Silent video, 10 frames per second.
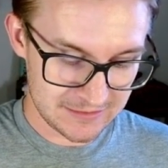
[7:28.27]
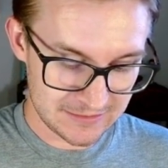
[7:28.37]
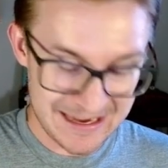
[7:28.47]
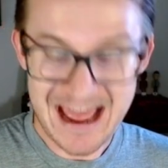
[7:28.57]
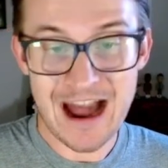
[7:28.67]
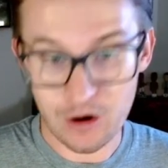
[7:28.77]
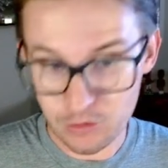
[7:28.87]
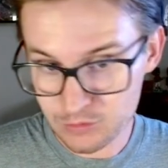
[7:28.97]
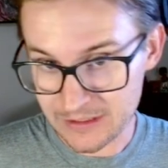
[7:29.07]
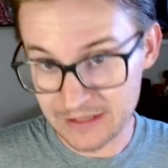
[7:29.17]

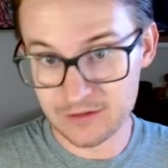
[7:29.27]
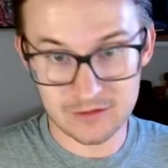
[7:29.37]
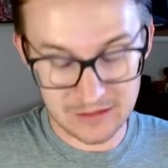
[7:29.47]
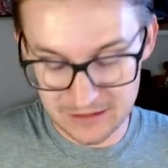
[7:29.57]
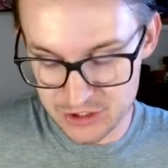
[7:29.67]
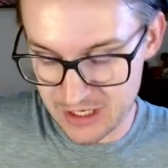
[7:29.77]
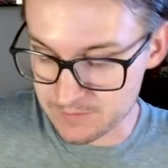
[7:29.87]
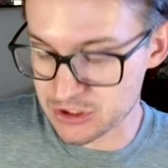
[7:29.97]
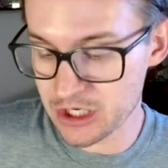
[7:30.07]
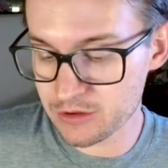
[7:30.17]
now in
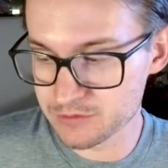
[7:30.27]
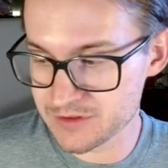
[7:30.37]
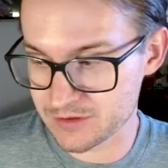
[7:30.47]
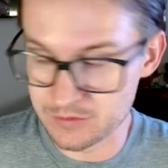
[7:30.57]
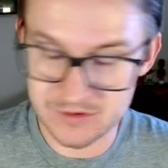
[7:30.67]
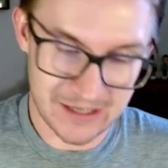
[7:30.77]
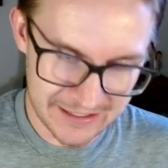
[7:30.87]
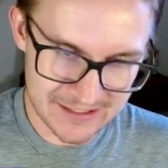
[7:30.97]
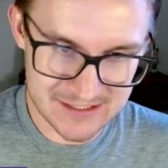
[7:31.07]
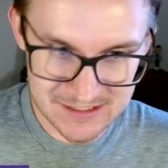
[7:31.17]
James Jones, who's, I
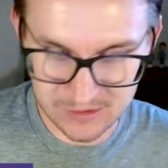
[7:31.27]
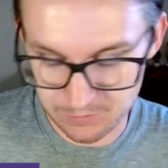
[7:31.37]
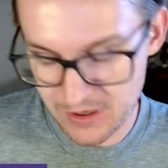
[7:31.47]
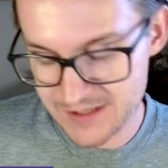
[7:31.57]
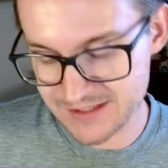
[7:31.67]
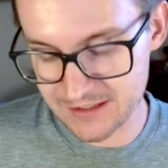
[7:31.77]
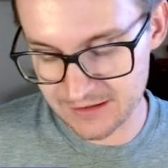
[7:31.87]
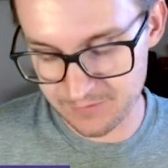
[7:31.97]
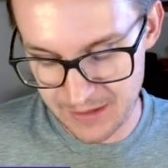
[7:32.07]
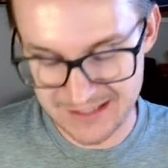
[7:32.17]
guess he's their president
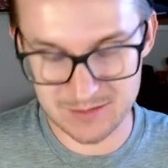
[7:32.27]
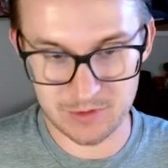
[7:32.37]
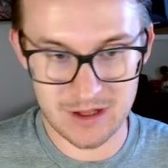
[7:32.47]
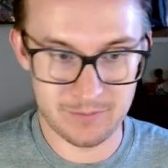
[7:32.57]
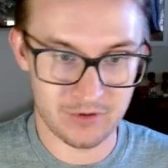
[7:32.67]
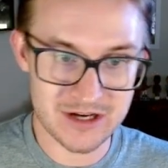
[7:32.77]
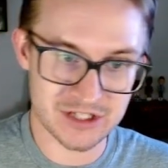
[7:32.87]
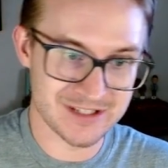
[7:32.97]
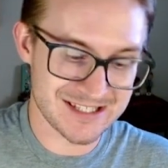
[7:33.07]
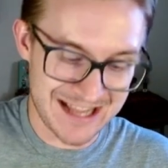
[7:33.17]
of basketball
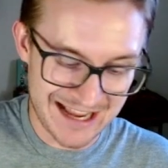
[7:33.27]
operations,